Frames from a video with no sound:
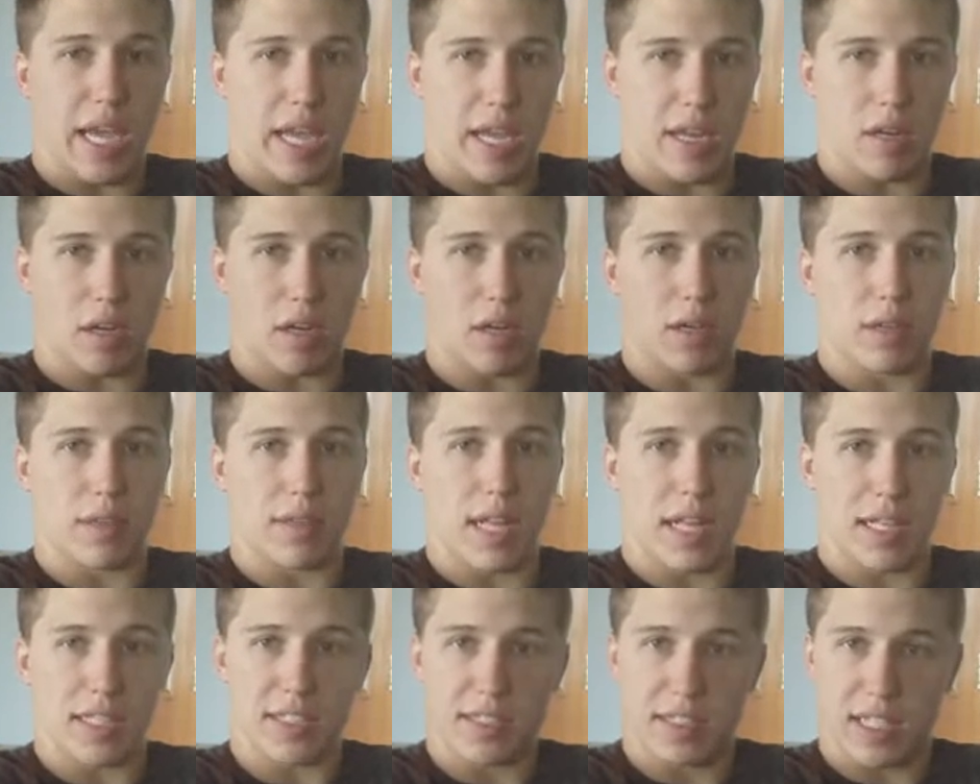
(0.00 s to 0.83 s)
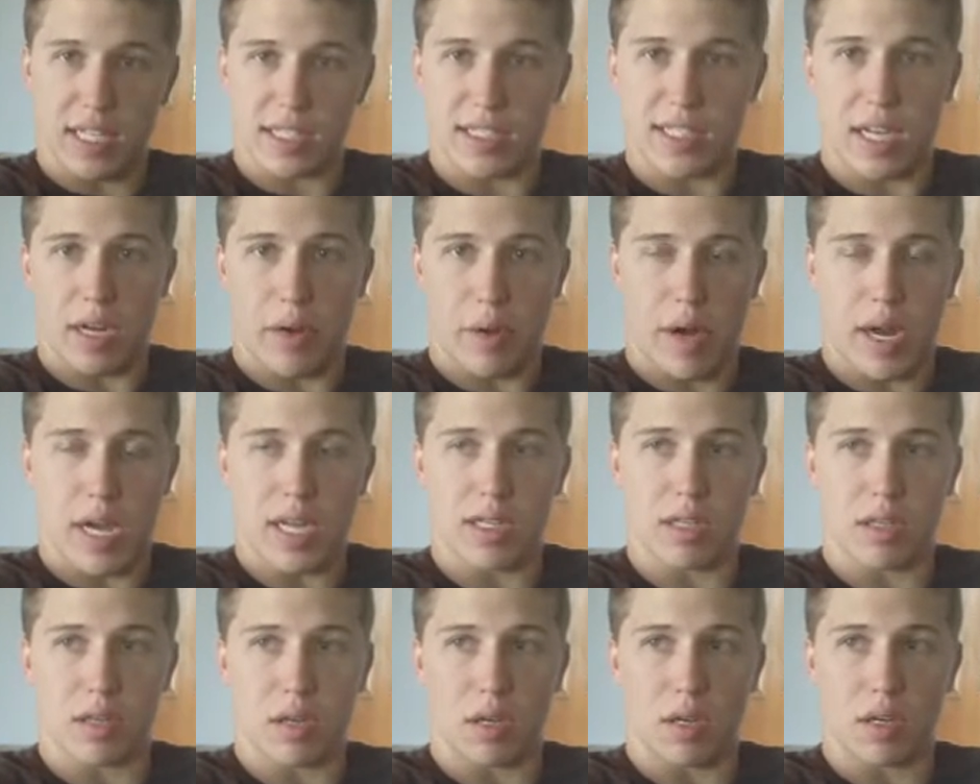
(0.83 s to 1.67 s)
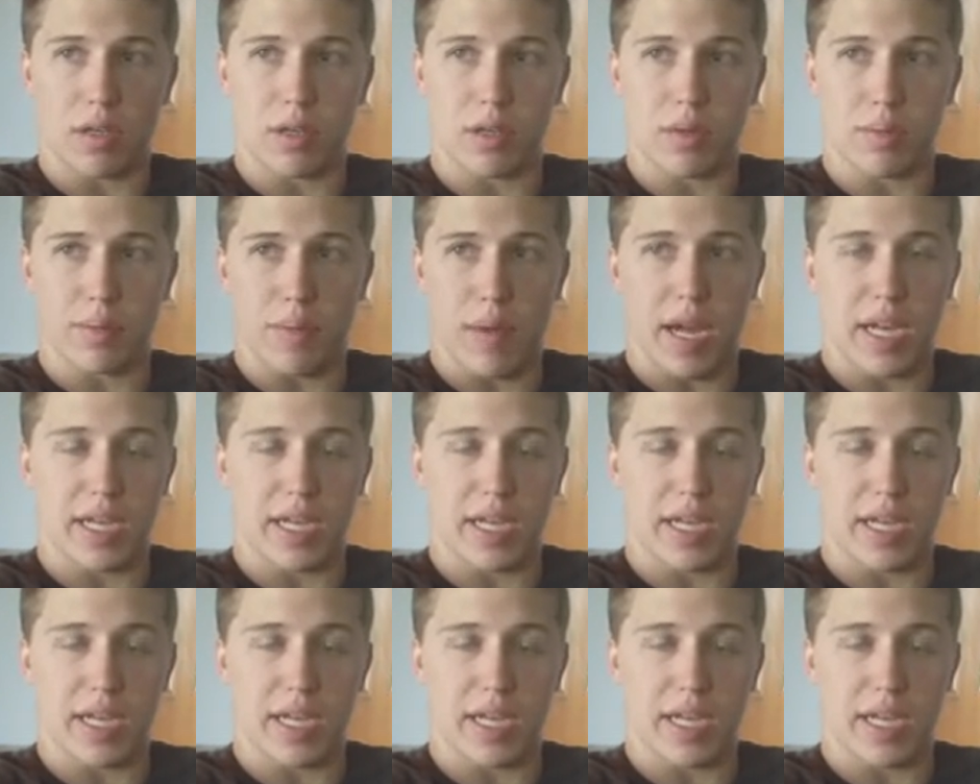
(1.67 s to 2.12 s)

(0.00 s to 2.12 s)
gainer. That's how I learned